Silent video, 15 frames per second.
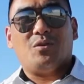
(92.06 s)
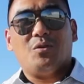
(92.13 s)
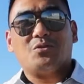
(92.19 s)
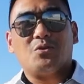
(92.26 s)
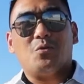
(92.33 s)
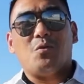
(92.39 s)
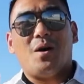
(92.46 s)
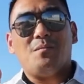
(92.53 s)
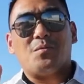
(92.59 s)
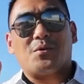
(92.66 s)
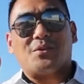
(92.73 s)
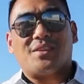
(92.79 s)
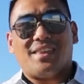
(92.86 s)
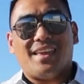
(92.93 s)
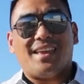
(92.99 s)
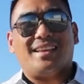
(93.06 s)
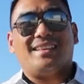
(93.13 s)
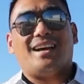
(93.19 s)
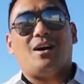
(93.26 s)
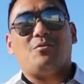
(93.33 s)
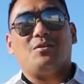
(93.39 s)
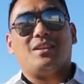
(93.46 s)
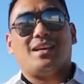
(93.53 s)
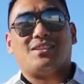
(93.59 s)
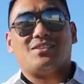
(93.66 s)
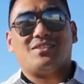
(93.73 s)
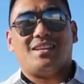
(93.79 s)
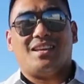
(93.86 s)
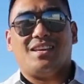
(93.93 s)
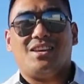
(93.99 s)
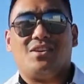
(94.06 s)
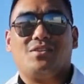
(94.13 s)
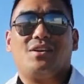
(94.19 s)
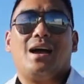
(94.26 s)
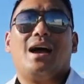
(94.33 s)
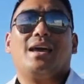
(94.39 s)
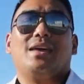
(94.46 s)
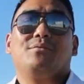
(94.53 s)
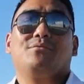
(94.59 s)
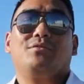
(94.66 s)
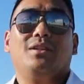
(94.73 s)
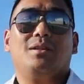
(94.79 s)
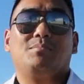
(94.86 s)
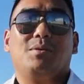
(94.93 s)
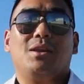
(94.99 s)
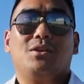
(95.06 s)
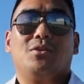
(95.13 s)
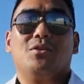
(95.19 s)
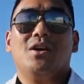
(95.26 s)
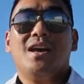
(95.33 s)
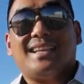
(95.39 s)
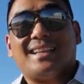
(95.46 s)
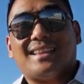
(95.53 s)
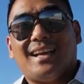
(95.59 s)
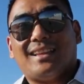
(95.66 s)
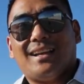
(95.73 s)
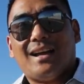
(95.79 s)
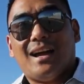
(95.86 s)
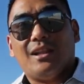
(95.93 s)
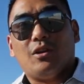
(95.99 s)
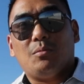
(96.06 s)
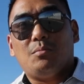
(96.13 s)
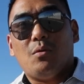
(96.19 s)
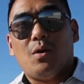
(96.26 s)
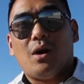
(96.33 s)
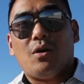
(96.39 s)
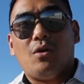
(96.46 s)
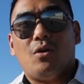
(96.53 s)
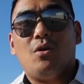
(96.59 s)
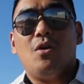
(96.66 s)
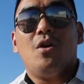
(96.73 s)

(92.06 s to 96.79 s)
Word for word: And also one more thing that I would like to say here, I am Filipino, nagtatagalog po ako.